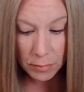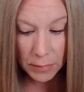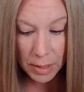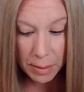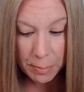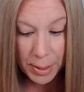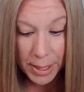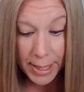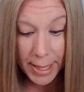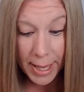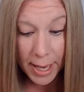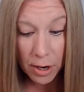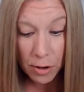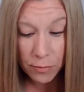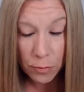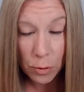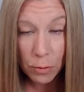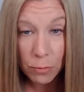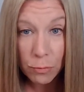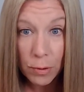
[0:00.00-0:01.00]
Be
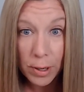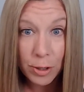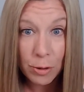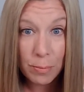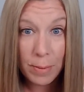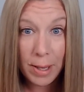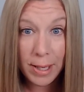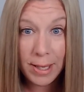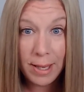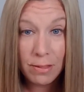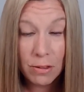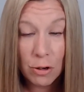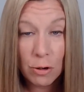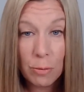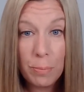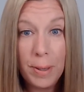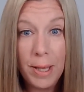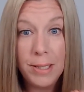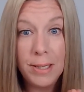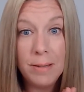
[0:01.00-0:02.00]
careful of what you're making their
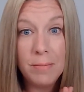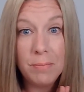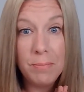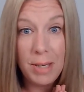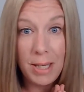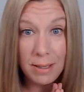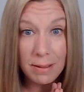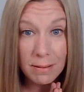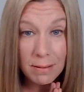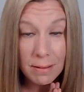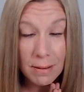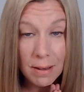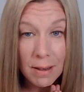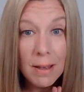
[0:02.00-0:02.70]
opinion mean.